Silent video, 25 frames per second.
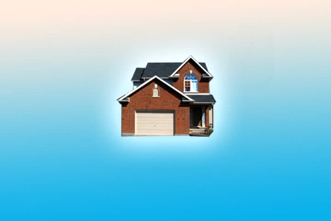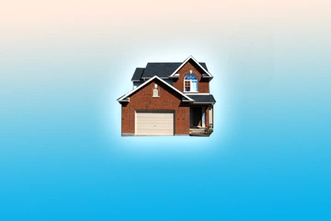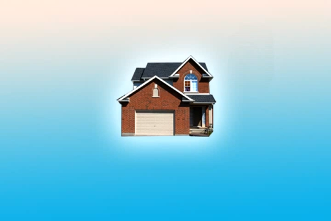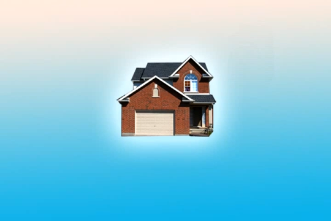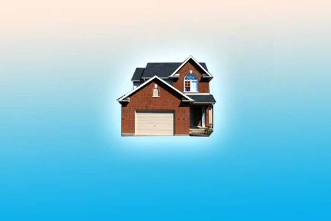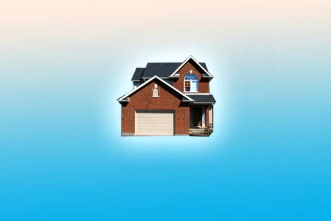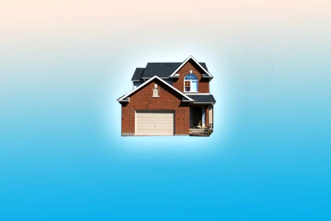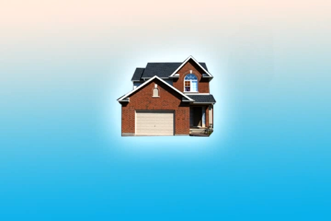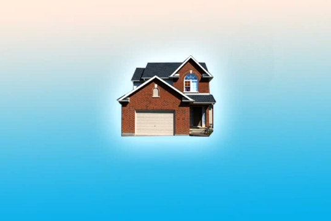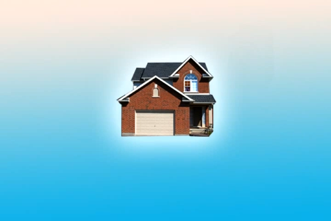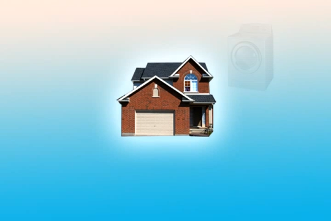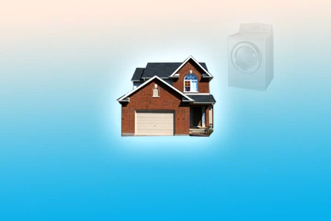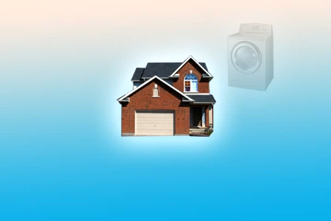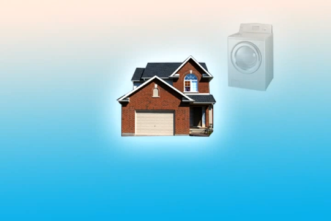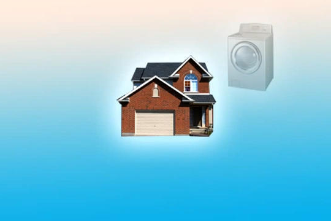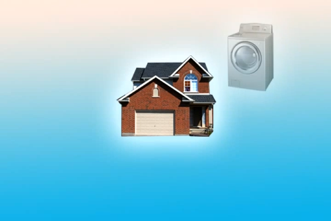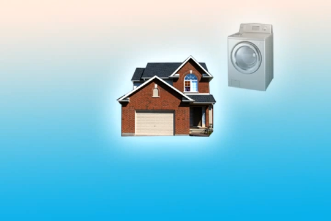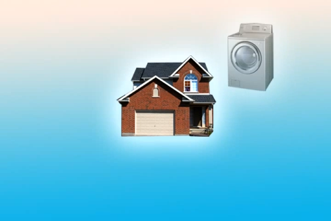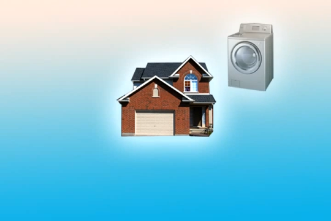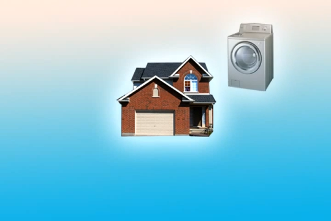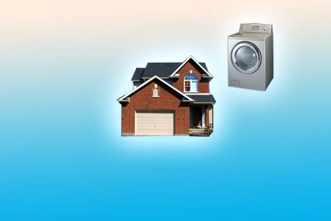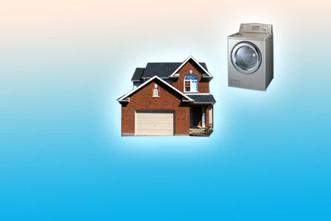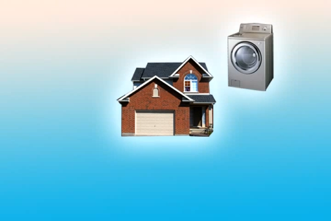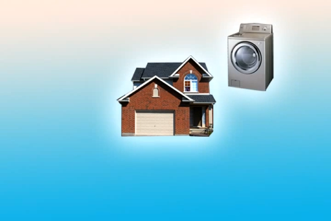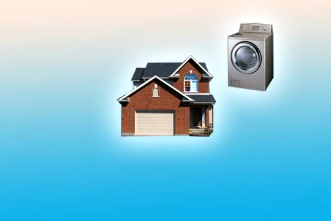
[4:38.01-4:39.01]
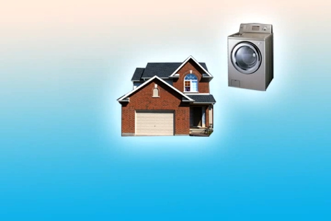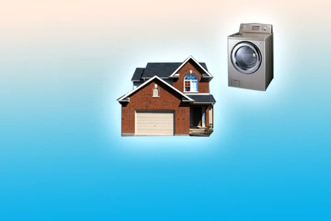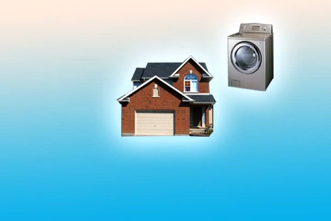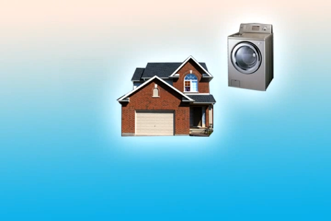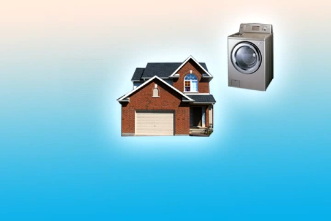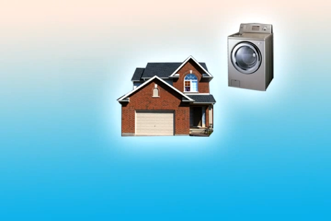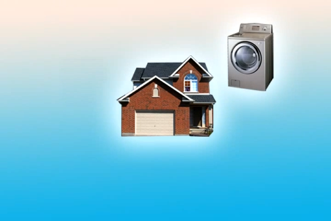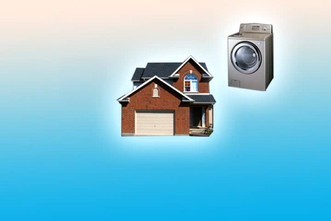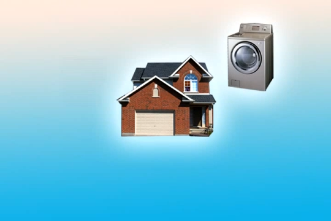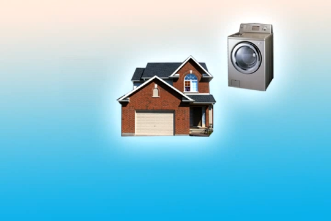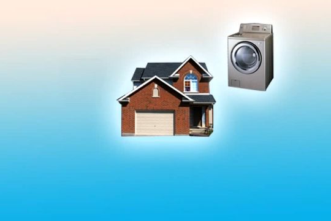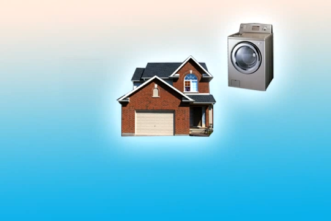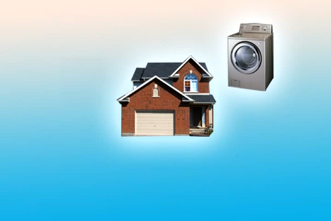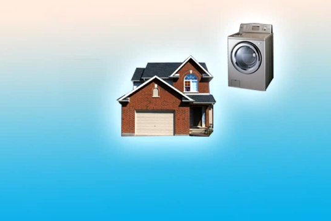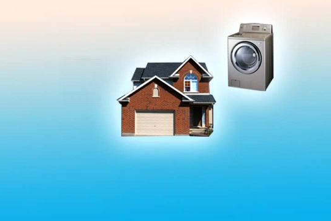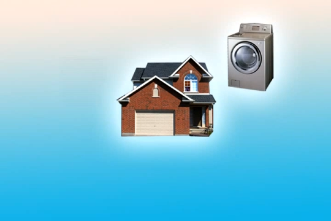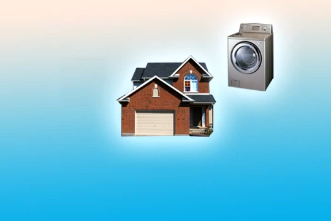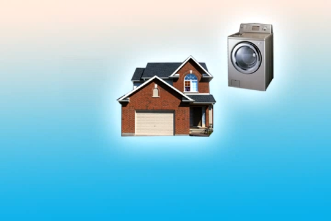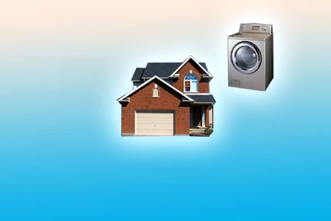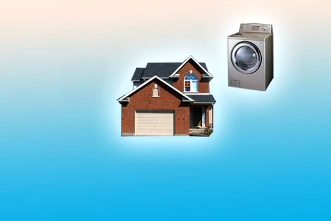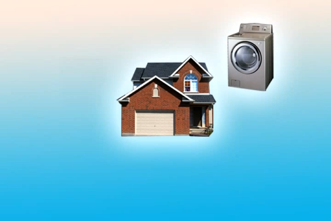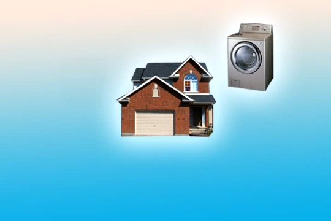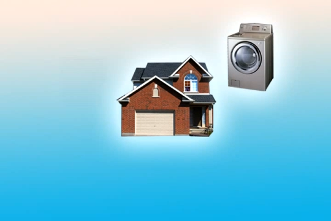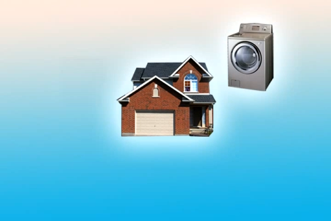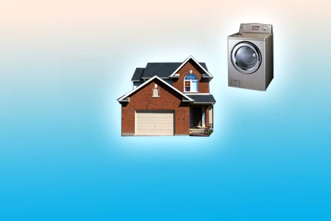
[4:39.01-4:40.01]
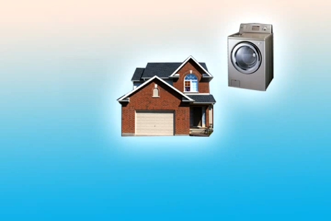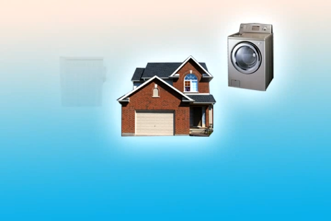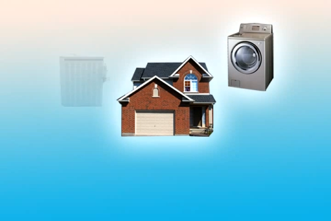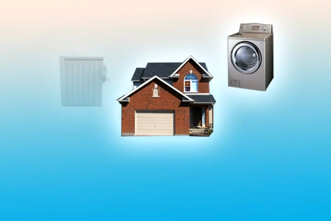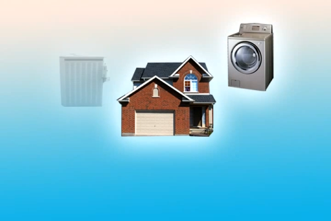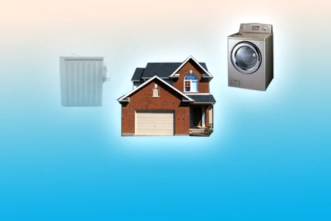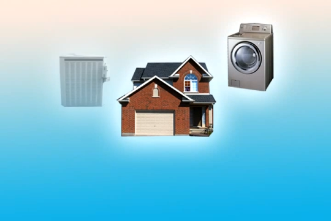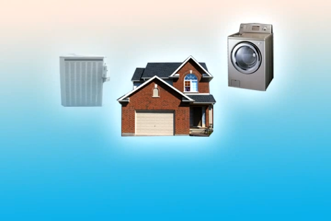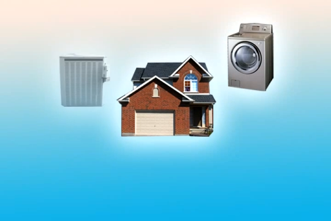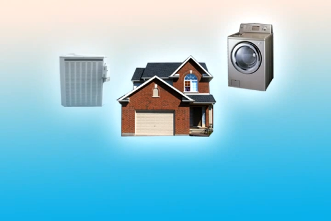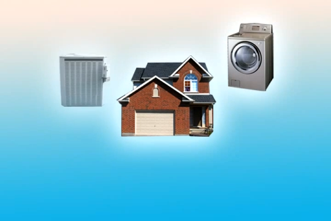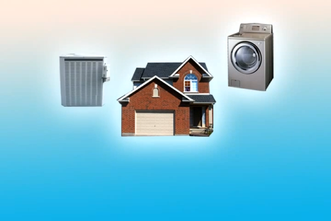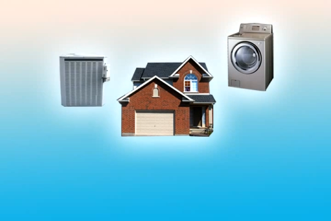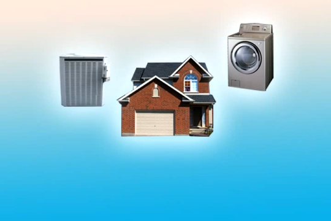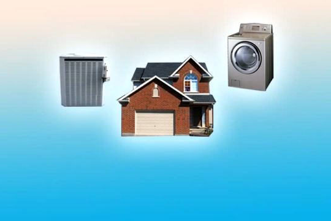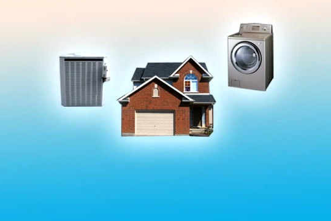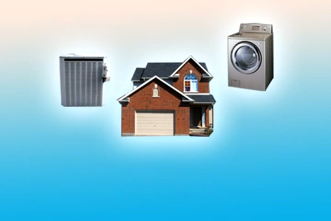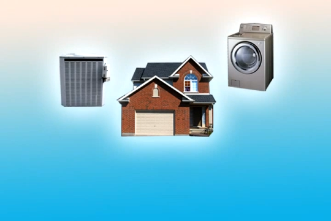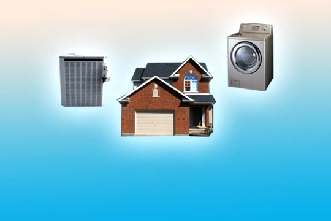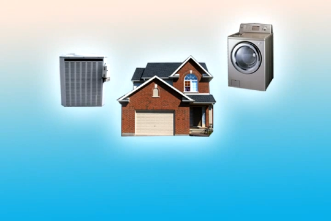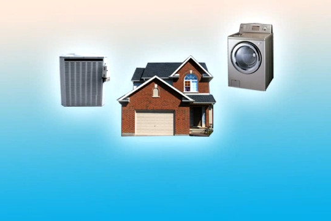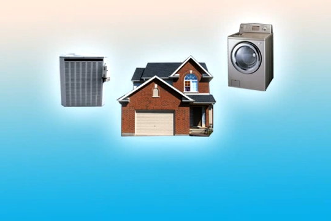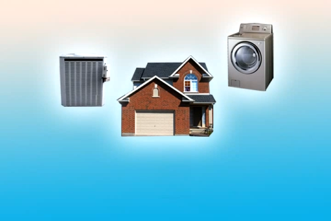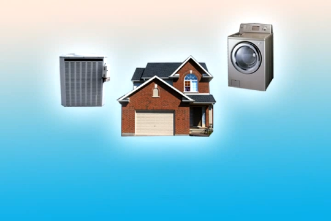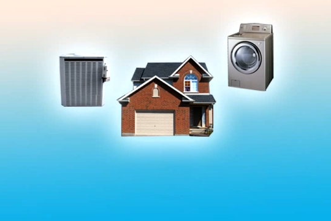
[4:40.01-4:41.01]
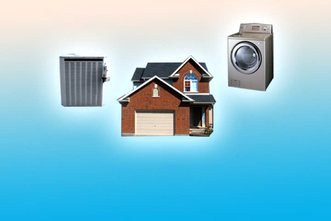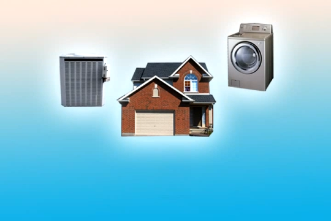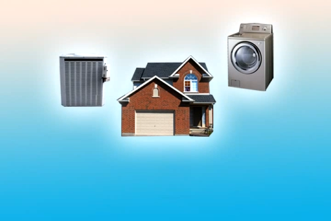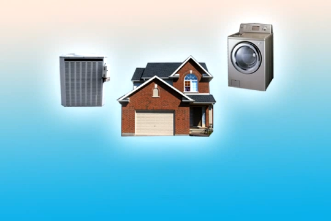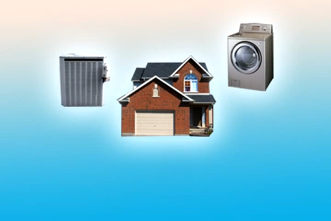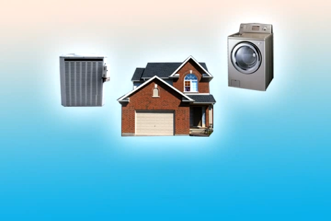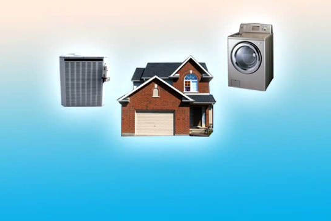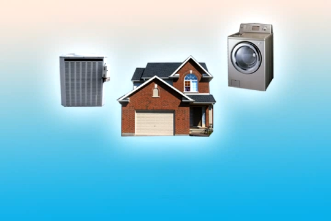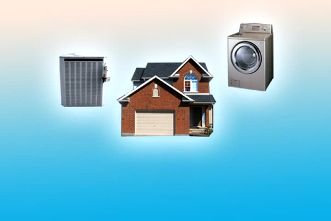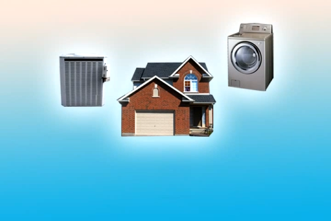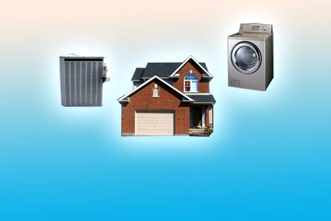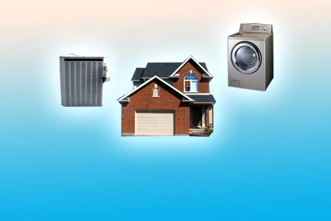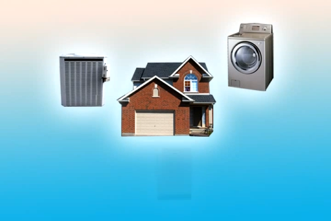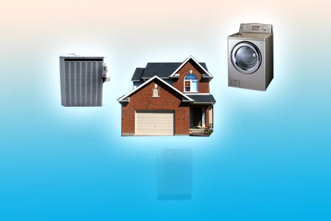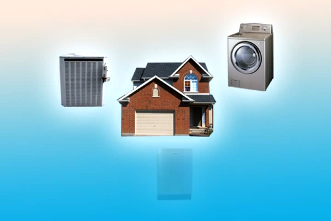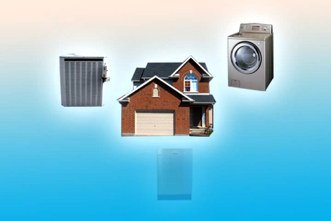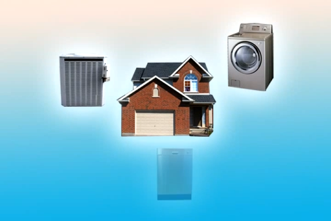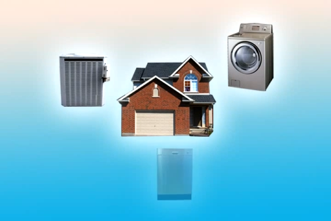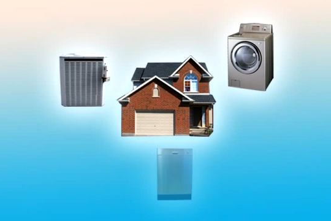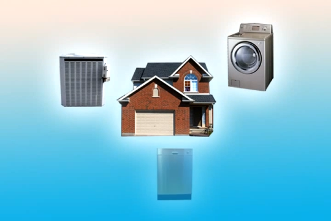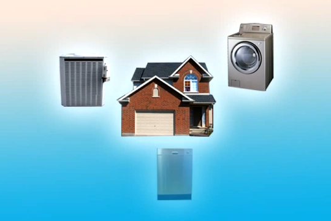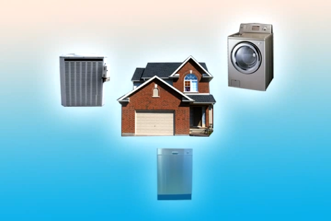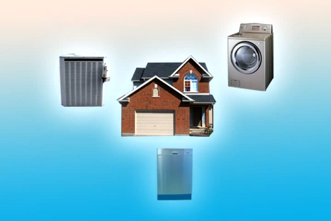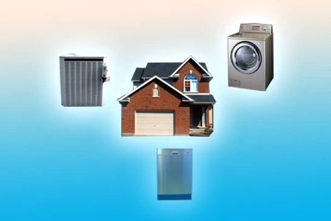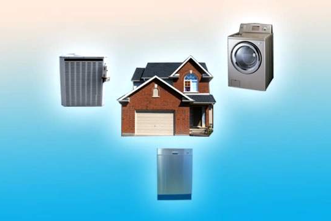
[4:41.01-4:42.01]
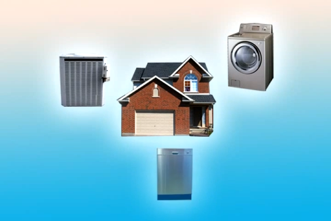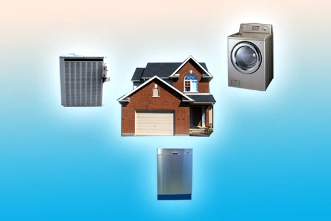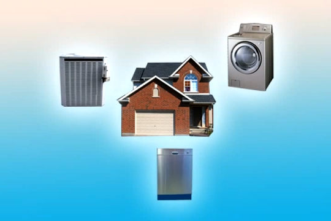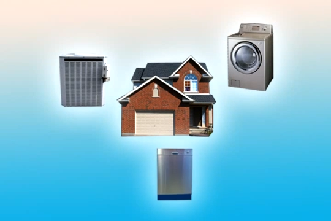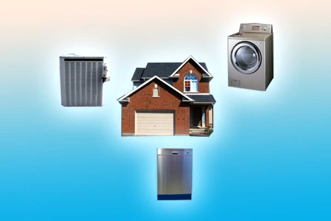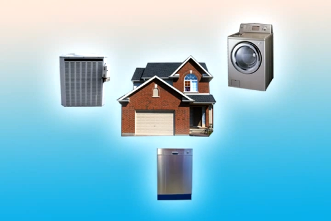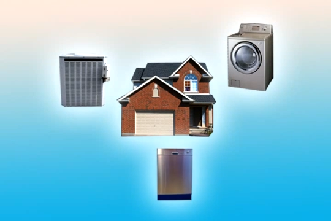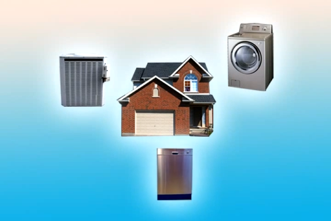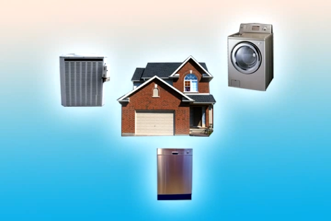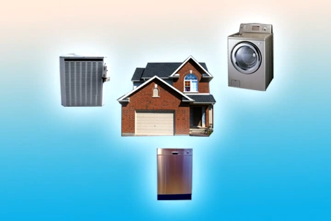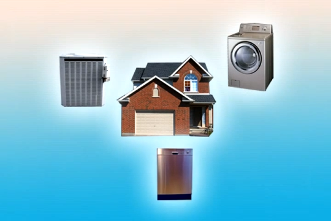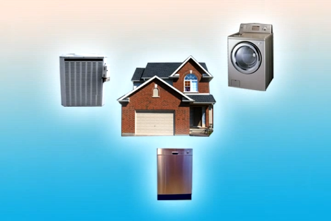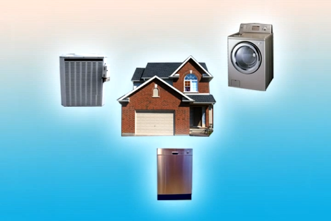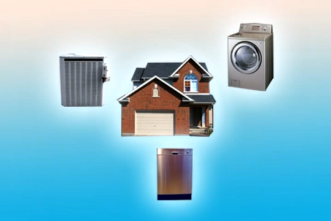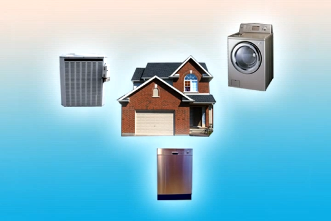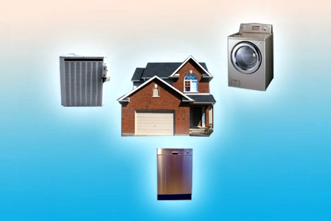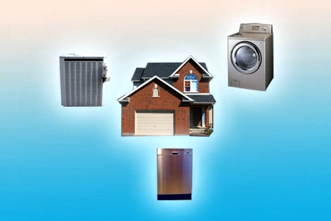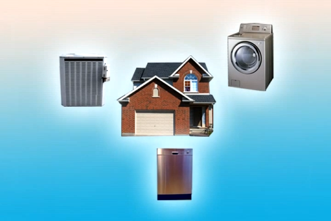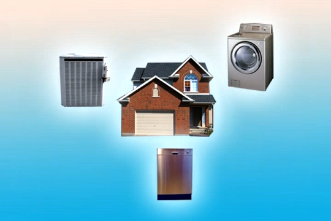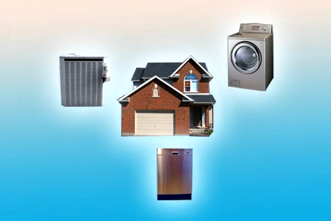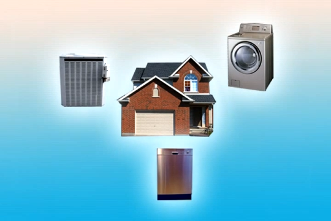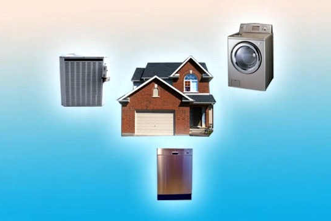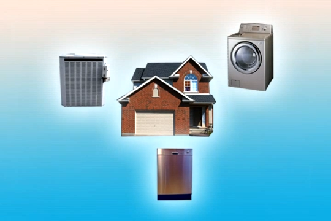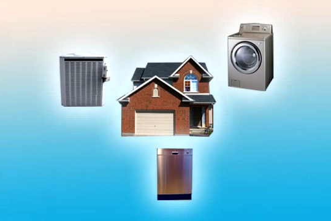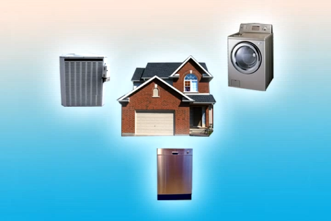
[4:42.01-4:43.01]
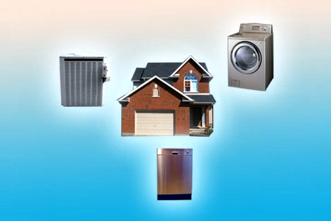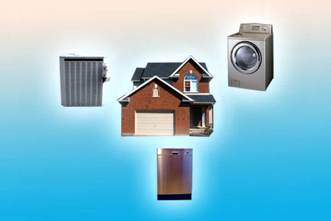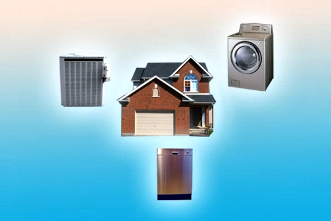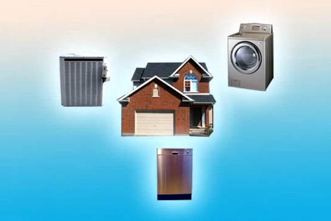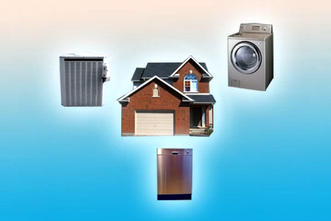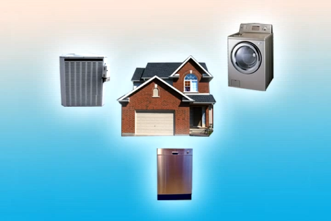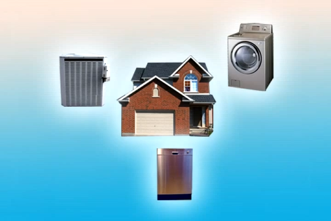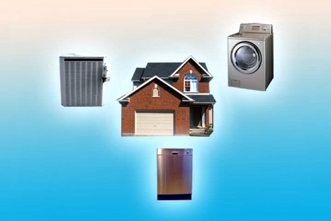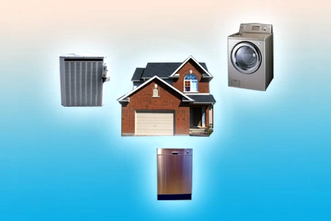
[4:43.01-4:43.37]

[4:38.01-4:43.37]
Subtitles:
Nobody's mouth can be seen.